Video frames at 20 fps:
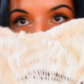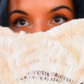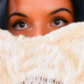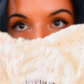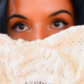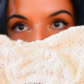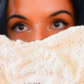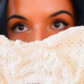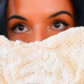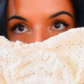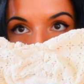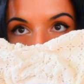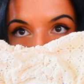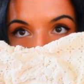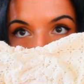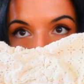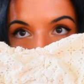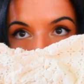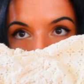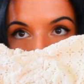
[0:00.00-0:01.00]
Tops that
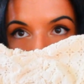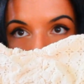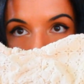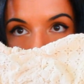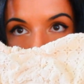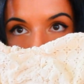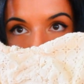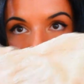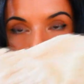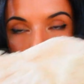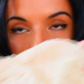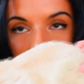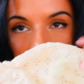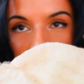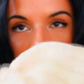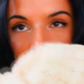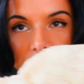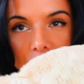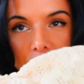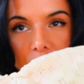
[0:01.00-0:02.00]
went with those shorts
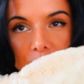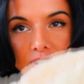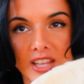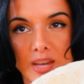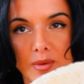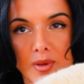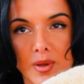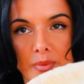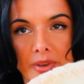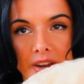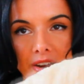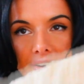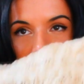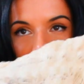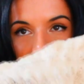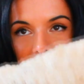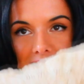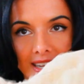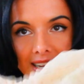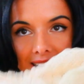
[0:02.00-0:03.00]
that I showed you that my
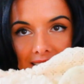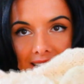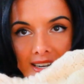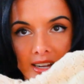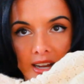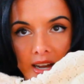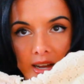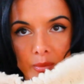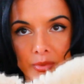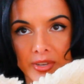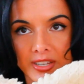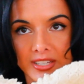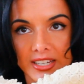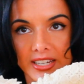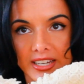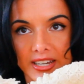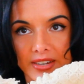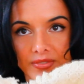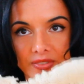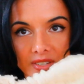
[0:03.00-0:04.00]
parents had gotten me as a
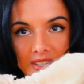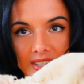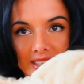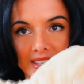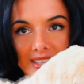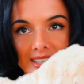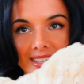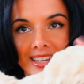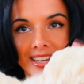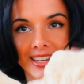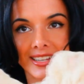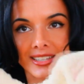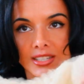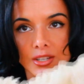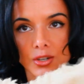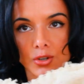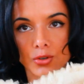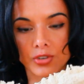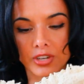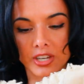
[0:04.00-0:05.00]
gift. It is
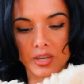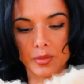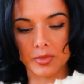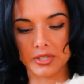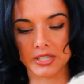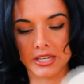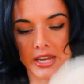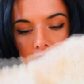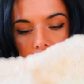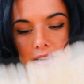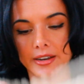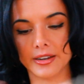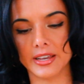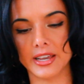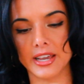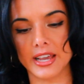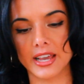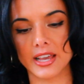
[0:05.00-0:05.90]
the cream, the tan.